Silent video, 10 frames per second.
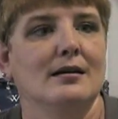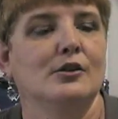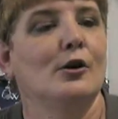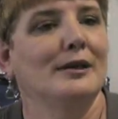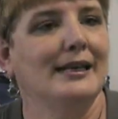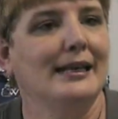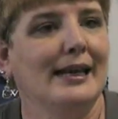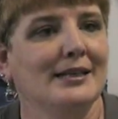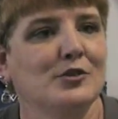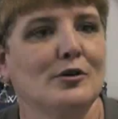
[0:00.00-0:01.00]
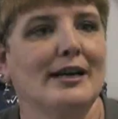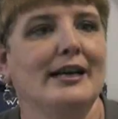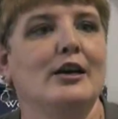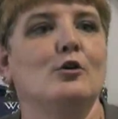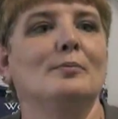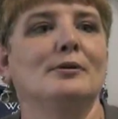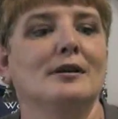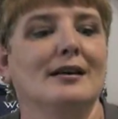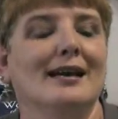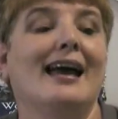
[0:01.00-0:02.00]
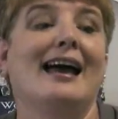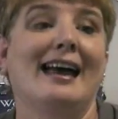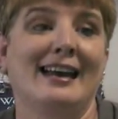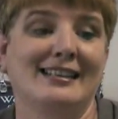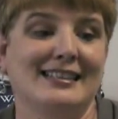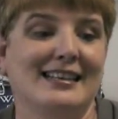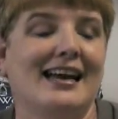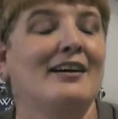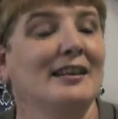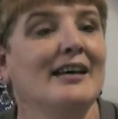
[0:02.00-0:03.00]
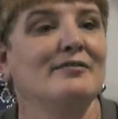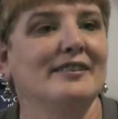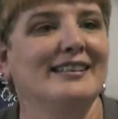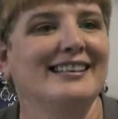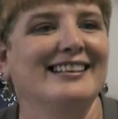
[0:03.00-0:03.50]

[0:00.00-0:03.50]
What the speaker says: you know, getting extra help, and I love it,